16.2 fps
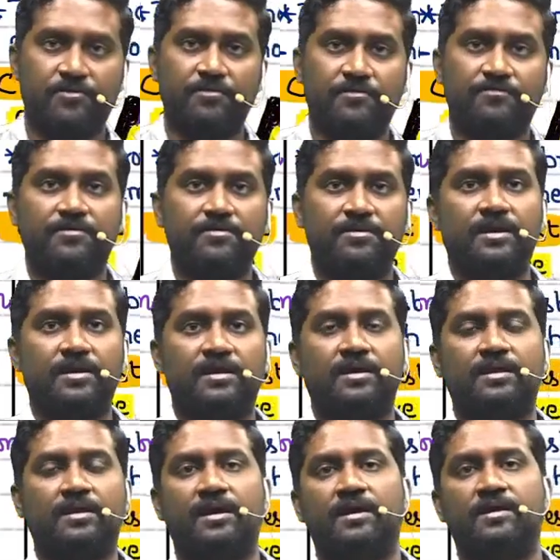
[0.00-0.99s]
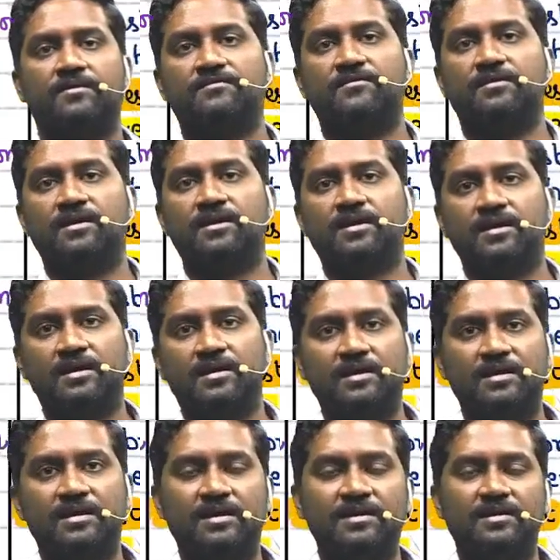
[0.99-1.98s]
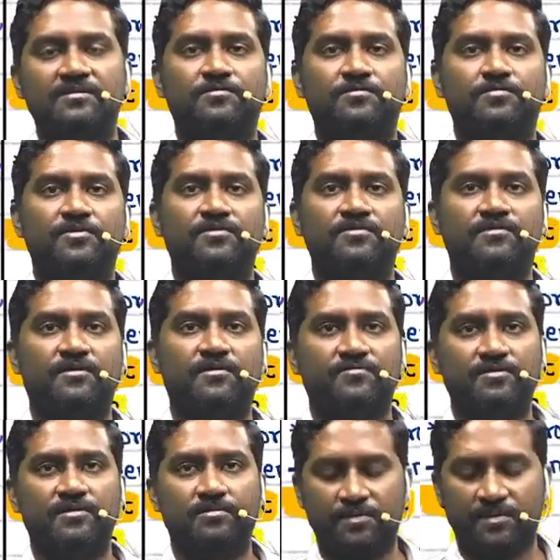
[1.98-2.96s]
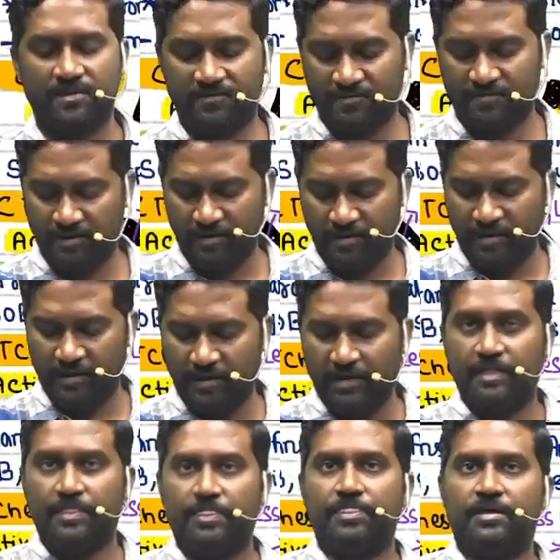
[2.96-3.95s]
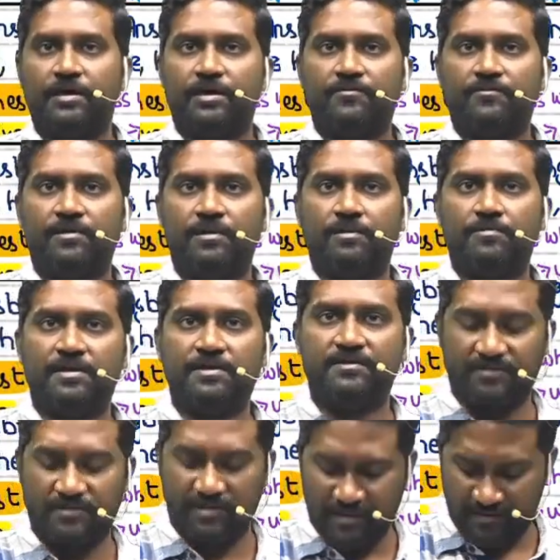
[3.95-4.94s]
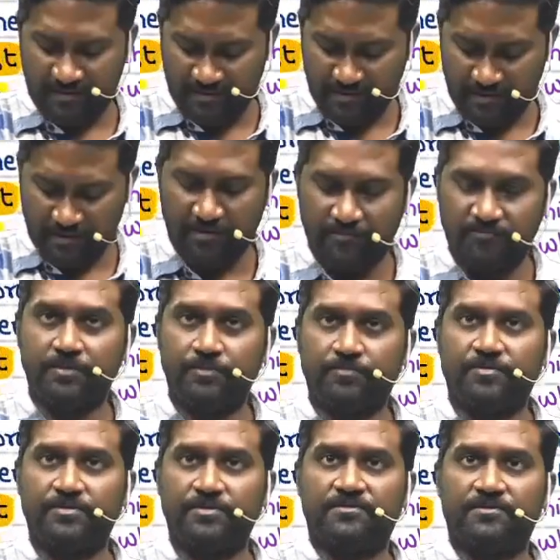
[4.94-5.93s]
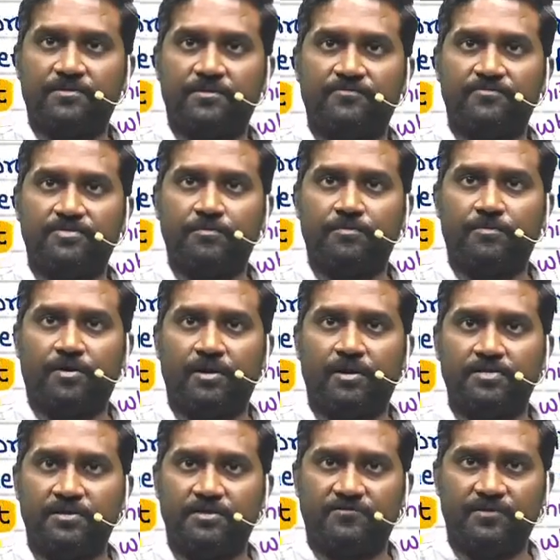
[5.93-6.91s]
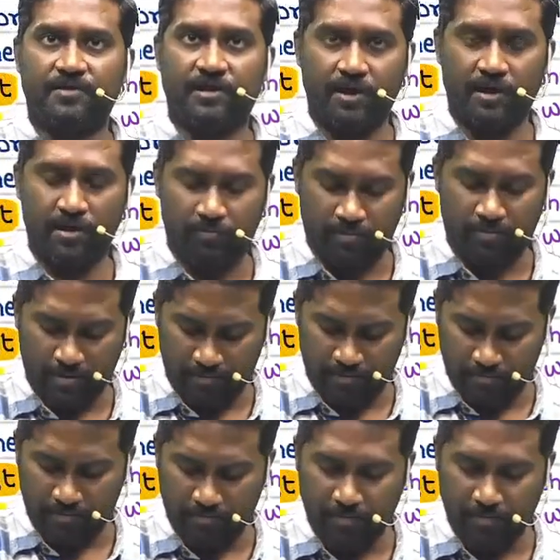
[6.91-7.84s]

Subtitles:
So if you take an X-ray, in each position of the patient there will be changing of the position of the ball, the fungal ball.